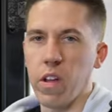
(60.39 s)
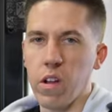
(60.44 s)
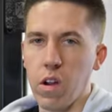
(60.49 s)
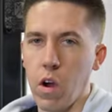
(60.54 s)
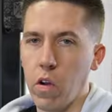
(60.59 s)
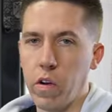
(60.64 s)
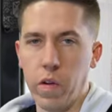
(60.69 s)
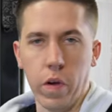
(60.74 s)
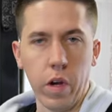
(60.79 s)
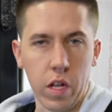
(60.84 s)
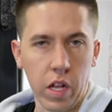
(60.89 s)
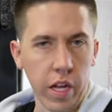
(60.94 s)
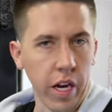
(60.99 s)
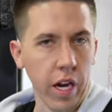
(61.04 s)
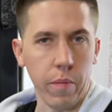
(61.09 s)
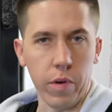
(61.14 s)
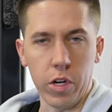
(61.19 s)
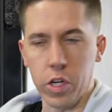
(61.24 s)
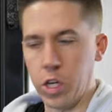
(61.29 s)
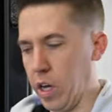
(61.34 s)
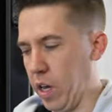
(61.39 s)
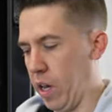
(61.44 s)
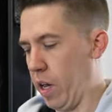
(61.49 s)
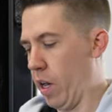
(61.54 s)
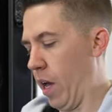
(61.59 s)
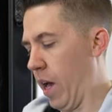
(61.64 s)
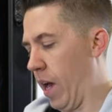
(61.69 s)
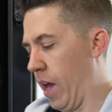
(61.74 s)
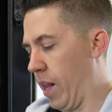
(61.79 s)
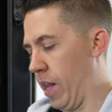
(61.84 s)
They'll go into a cleaning
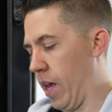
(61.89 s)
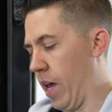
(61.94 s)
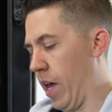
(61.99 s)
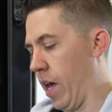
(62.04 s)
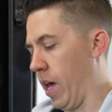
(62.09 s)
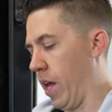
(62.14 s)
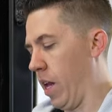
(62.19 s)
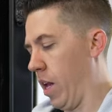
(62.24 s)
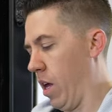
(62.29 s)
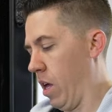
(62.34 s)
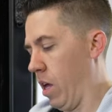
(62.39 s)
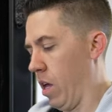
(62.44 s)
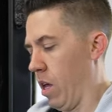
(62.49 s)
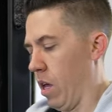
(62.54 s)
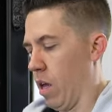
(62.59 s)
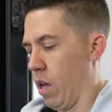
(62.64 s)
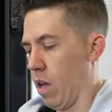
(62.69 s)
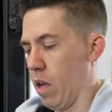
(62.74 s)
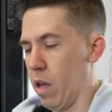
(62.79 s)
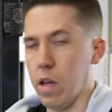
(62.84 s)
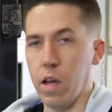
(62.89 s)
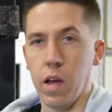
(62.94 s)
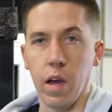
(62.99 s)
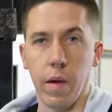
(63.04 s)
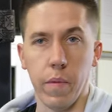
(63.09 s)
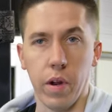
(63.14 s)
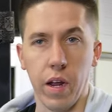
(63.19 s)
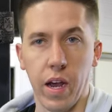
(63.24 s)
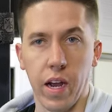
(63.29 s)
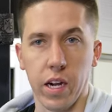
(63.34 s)
machine and then
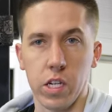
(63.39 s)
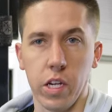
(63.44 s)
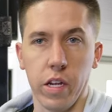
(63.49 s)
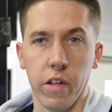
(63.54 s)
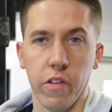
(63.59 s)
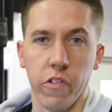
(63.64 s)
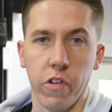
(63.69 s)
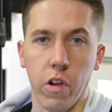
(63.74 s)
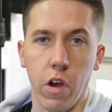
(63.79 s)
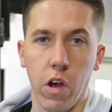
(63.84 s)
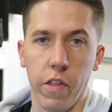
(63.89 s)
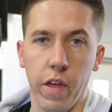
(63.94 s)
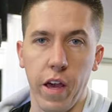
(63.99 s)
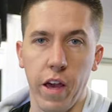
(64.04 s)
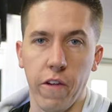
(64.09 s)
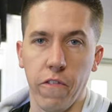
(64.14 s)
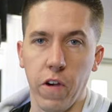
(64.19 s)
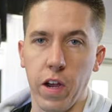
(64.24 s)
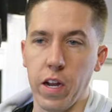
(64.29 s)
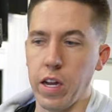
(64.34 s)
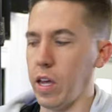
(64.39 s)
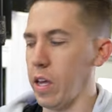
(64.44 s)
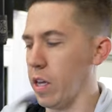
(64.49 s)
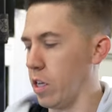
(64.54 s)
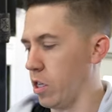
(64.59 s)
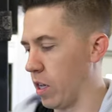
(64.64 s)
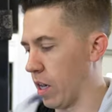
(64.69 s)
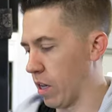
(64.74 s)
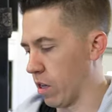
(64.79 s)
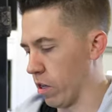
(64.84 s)
I'm gonna actually install the FIC
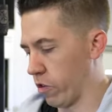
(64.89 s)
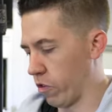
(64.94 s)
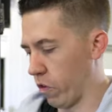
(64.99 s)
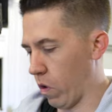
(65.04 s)
injector.